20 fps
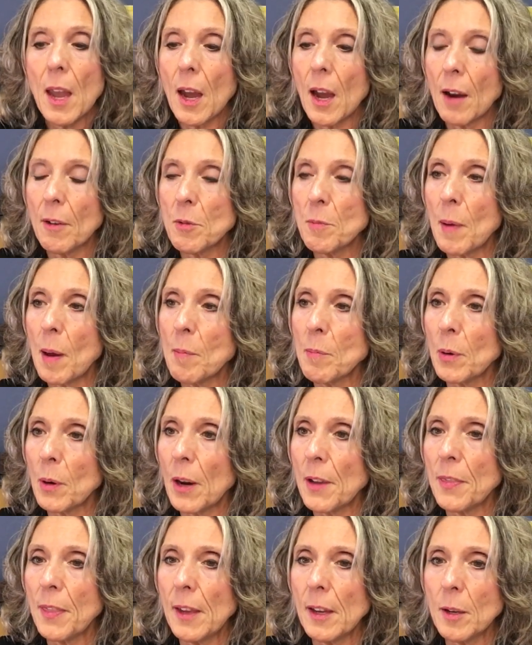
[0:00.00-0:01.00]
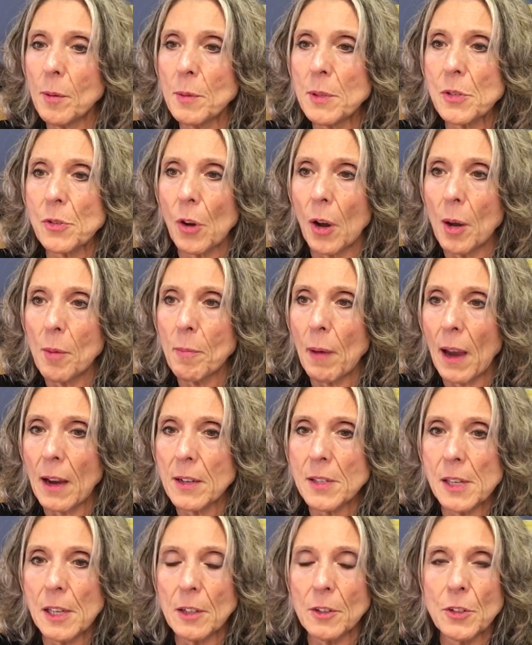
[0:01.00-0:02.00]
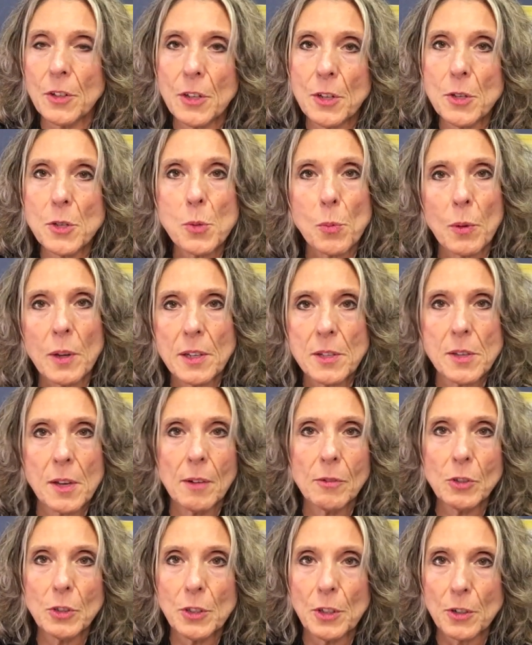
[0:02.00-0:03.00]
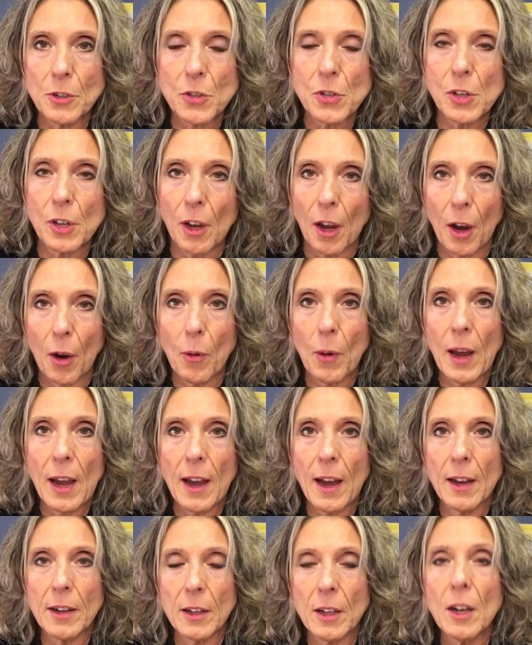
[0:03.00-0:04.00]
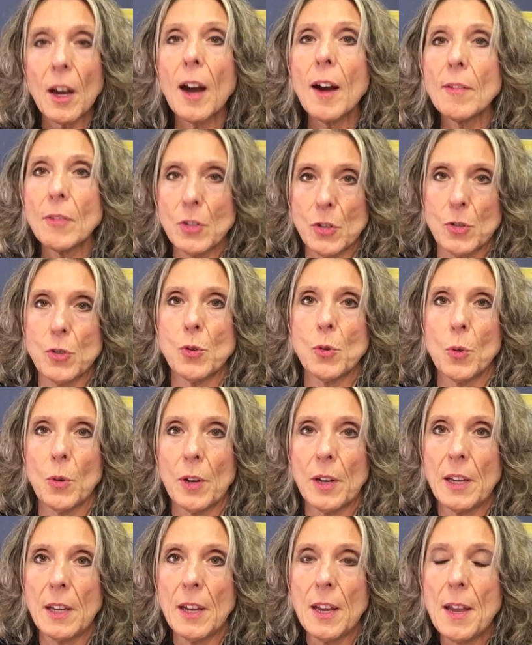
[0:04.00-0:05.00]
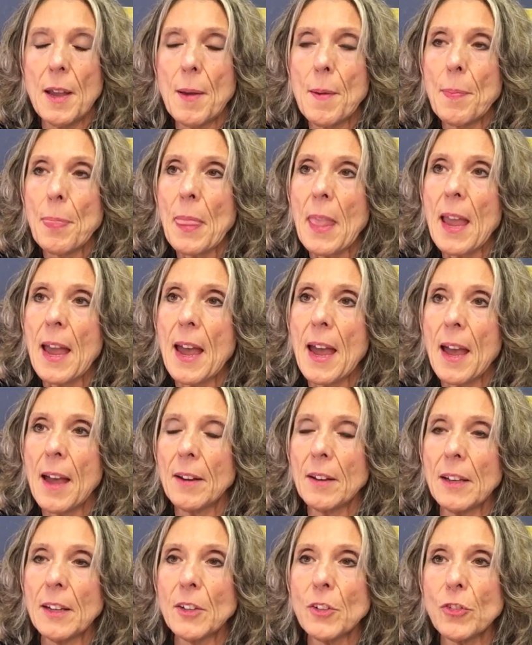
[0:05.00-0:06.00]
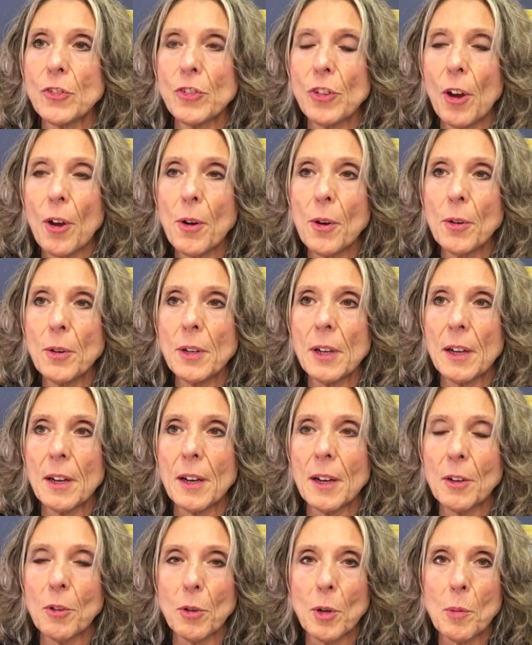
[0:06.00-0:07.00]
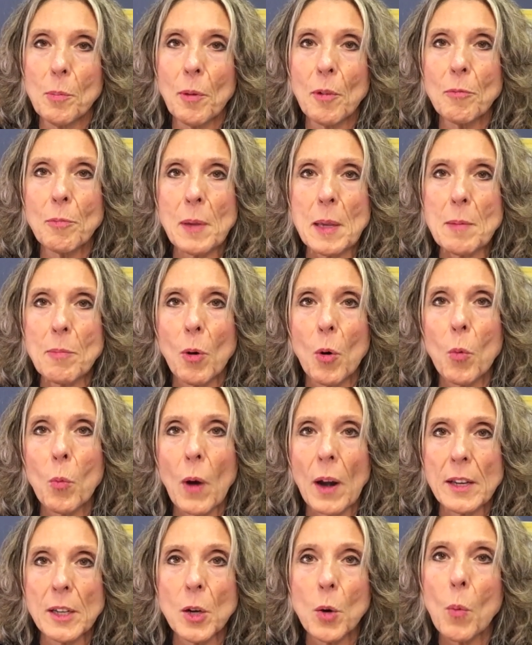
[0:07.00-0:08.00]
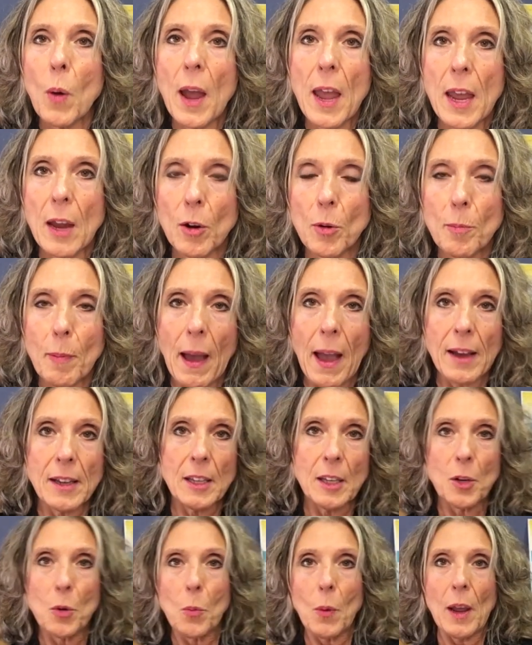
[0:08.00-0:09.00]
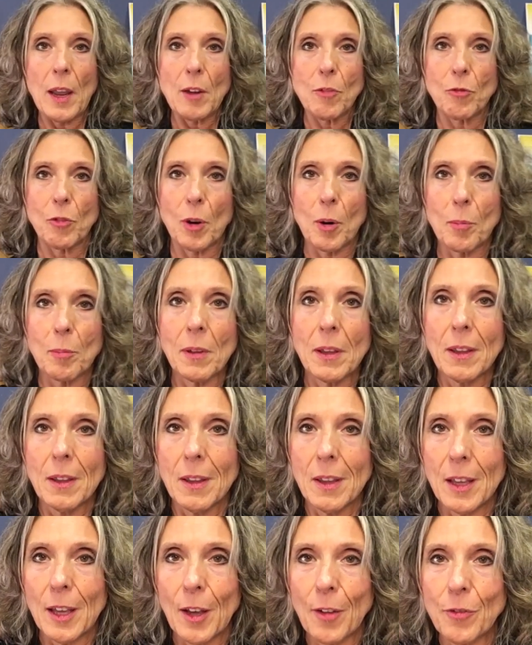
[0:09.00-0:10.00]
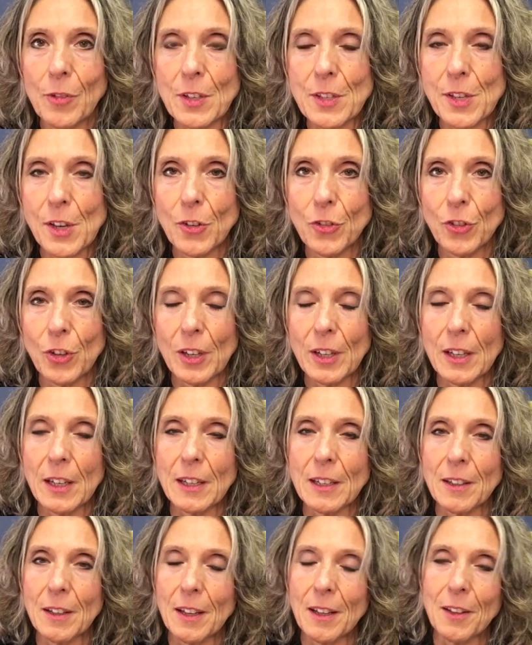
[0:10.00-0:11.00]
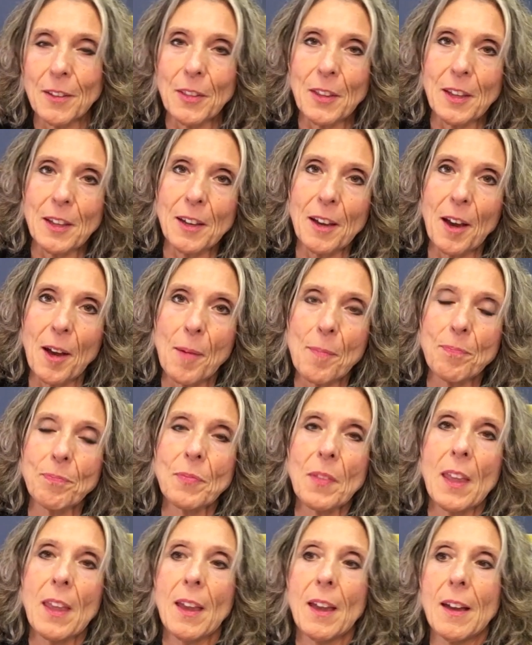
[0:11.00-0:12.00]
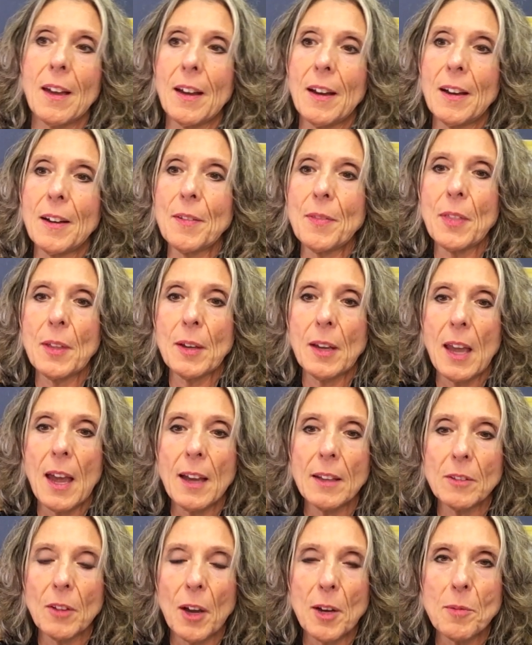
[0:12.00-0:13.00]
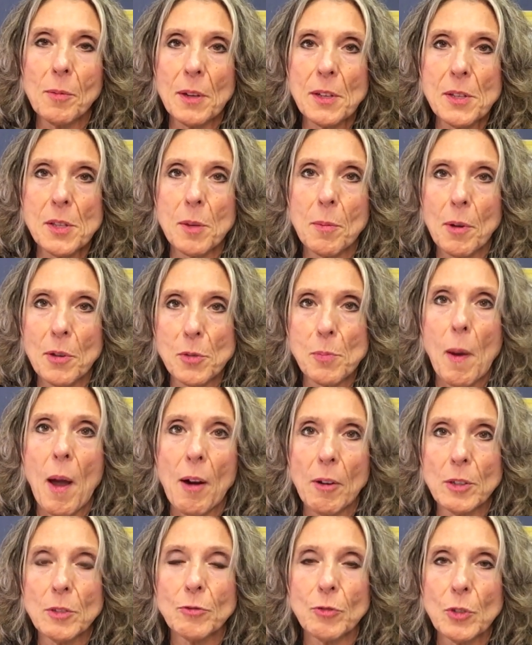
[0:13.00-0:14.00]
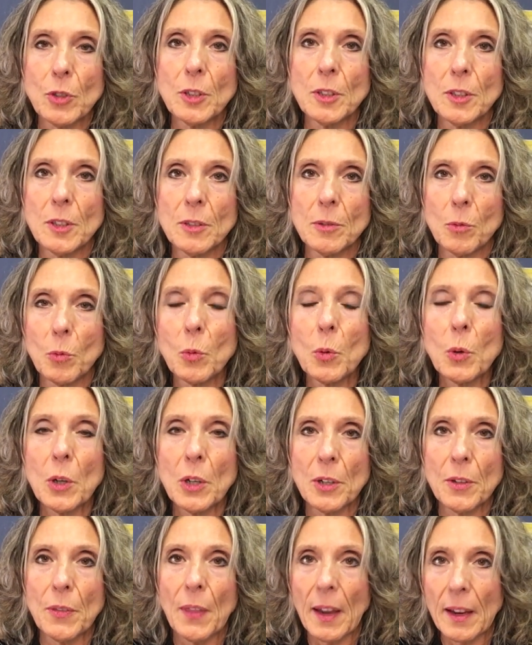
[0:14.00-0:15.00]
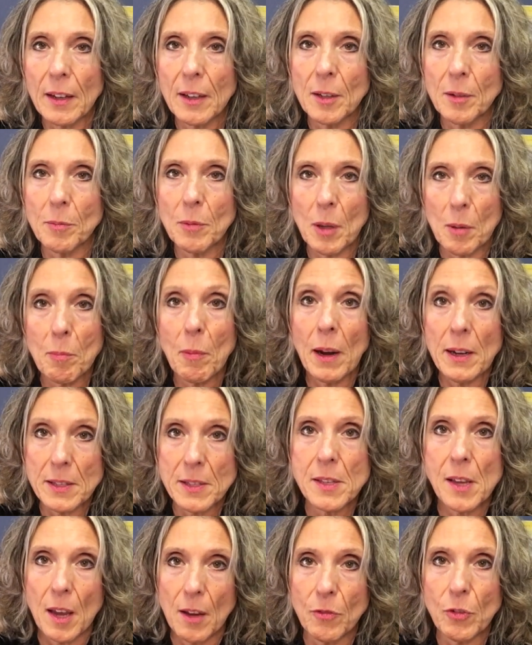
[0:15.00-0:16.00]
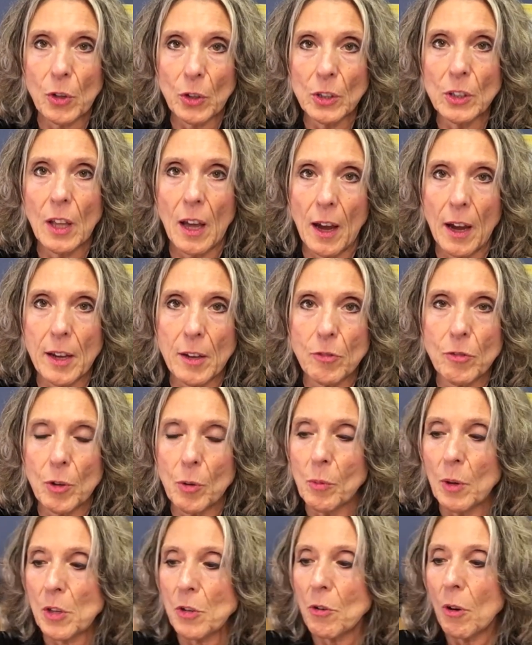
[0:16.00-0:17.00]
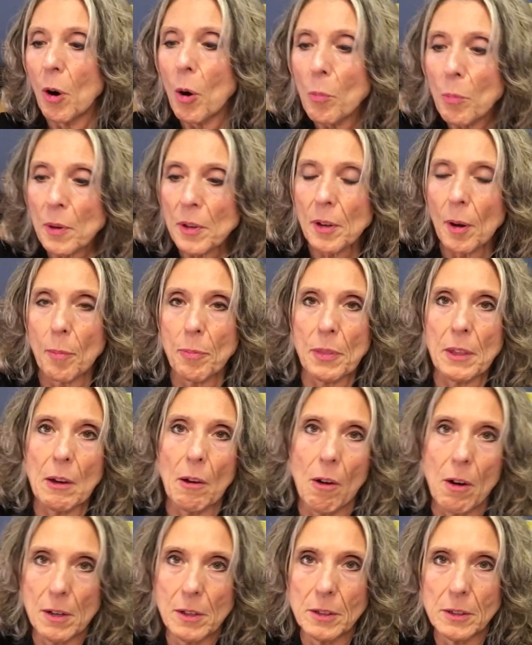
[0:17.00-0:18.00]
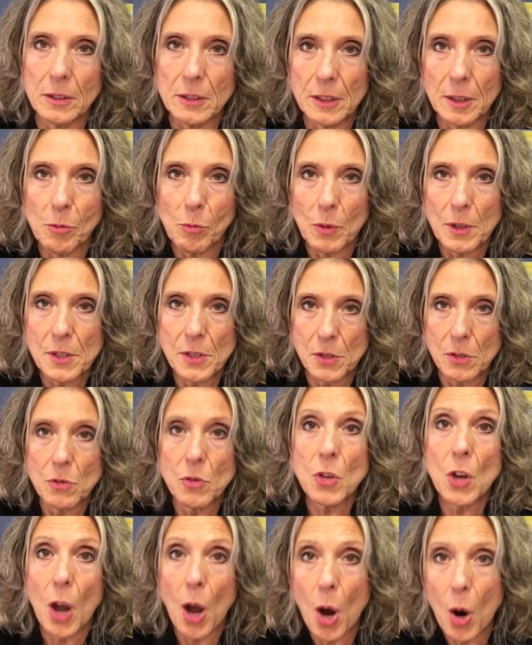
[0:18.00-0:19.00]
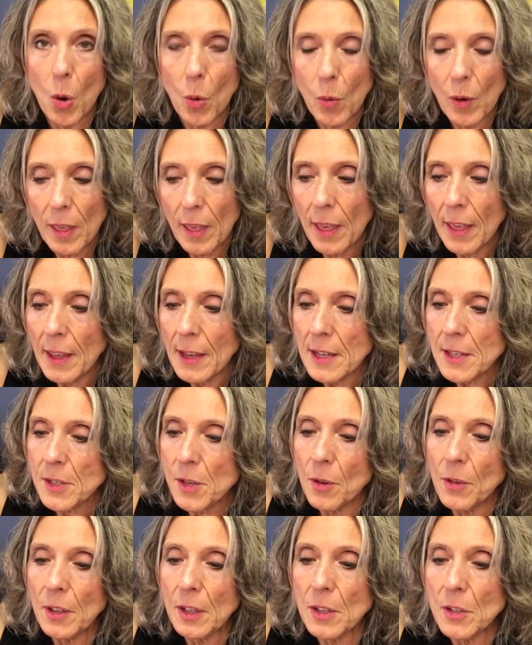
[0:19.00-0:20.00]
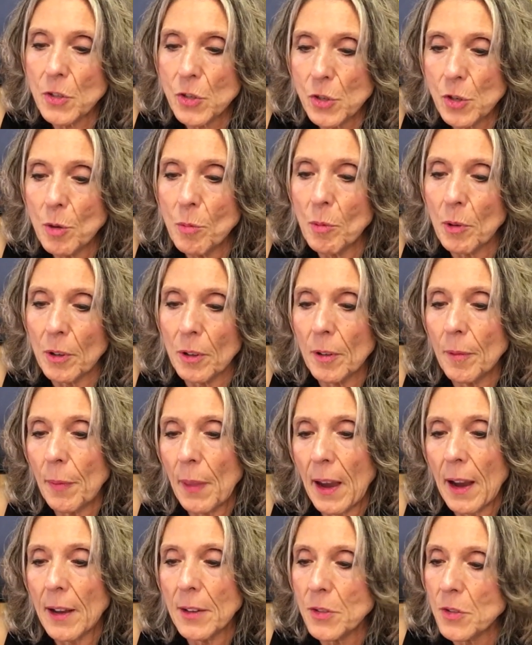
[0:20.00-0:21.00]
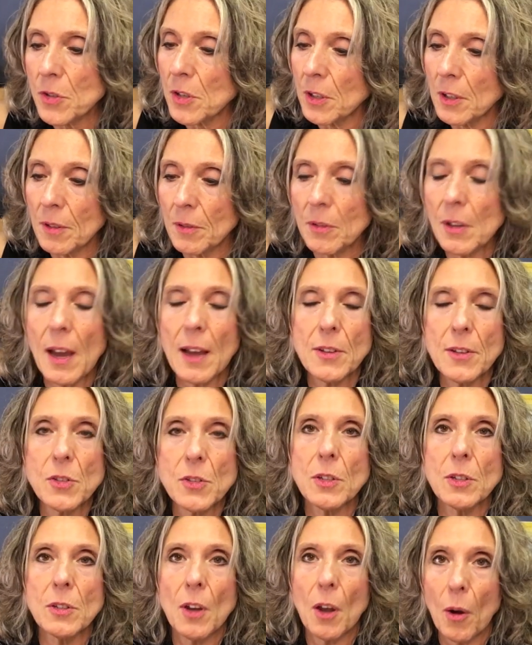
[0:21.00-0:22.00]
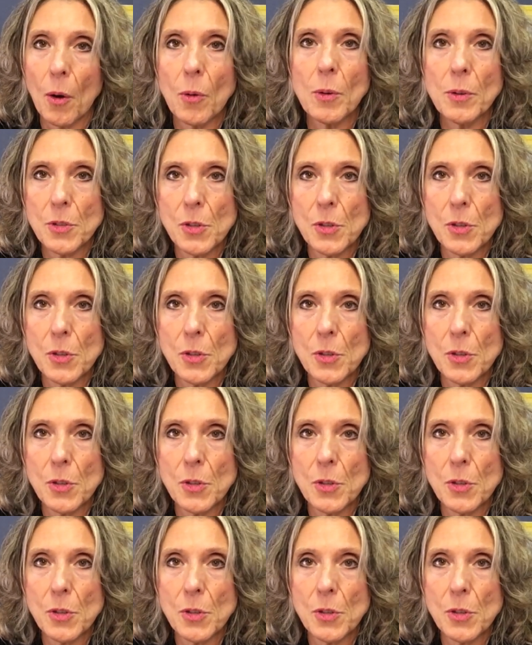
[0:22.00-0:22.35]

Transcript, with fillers: I remember, I think it was Time Magazine or Newsweek several years ago had a cover story and it showed a group of people running away or backing away from a physician, and, and the um, uh, the headline was the most powerful word that can that might save your life. And when you opened up the article, it was no. So the consumer has to has to know,